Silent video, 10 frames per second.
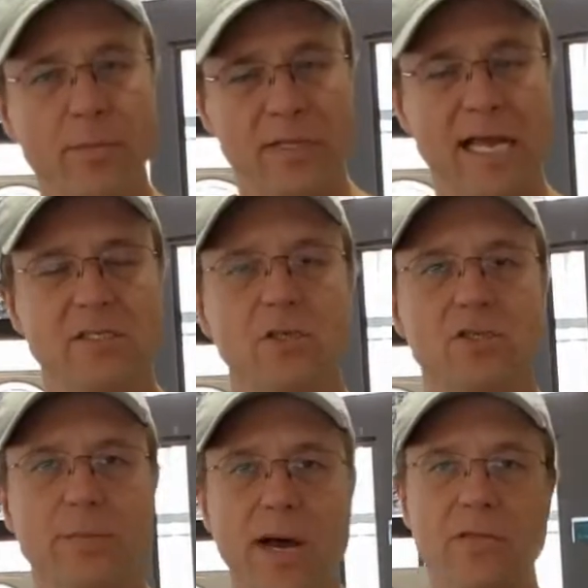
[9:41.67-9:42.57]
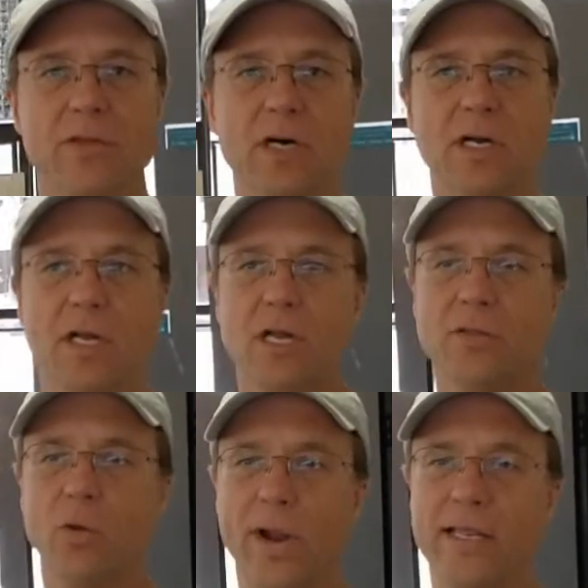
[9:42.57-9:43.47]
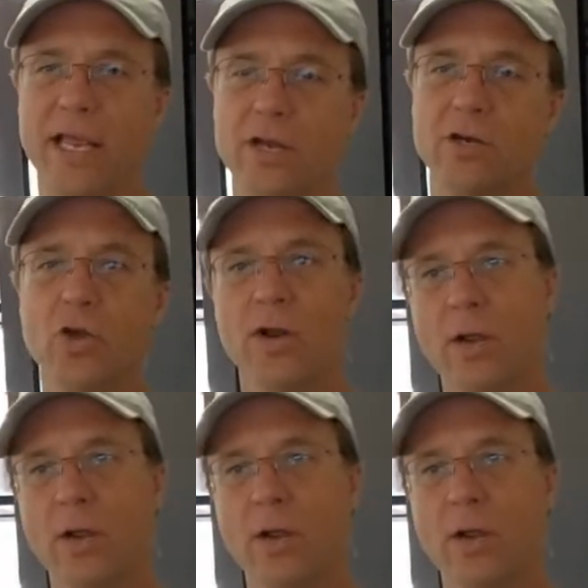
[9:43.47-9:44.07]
but that's usually about the rate that you're doing,